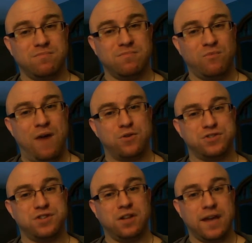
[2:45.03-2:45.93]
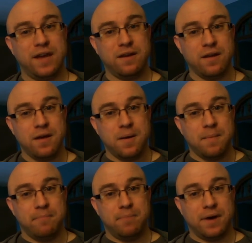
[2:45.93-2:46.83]
rather silly.
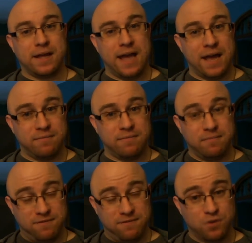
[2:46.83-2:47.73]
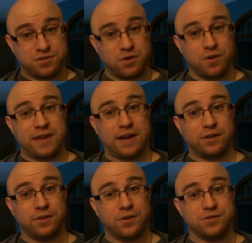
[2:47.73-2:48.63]
But again, folks are
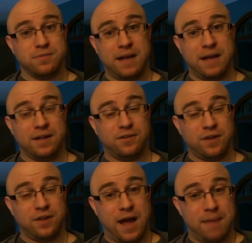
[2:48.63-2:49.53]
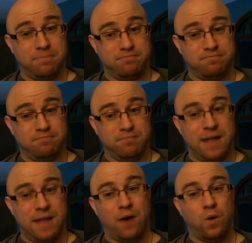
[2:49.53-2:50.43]
entitled to those opinions, and I'm
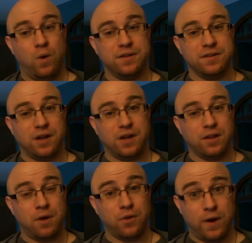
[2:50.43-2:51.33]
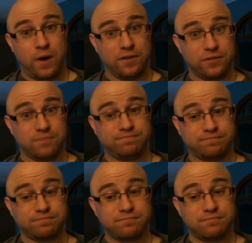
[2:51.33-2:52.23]
not one to tell them otherwise
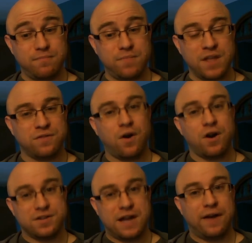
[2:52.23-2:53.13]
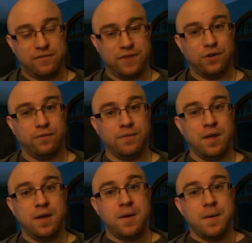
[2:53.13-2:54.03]
as far as how they feel.
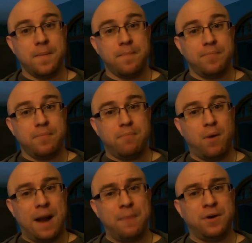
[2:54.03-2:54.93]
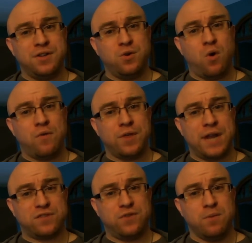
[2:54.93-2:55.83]
But what I'm going to do over the
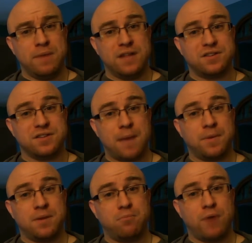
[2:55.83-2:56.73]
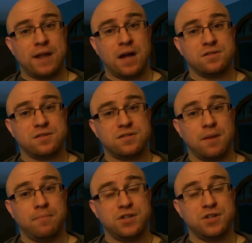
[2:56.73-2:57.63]
next few minutes is I'm going to break down
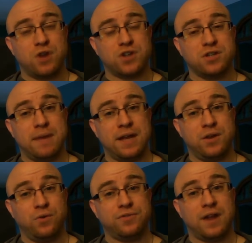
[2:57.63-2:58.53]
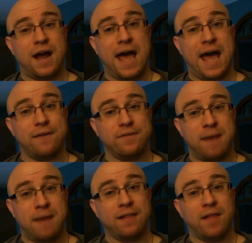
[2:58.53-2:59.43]
some instruction manuals that I have in
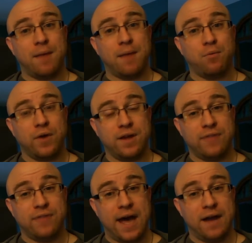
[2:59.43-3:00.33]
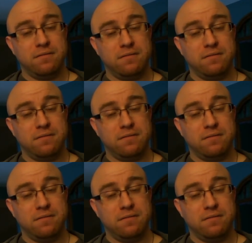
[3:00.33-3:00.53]
my library that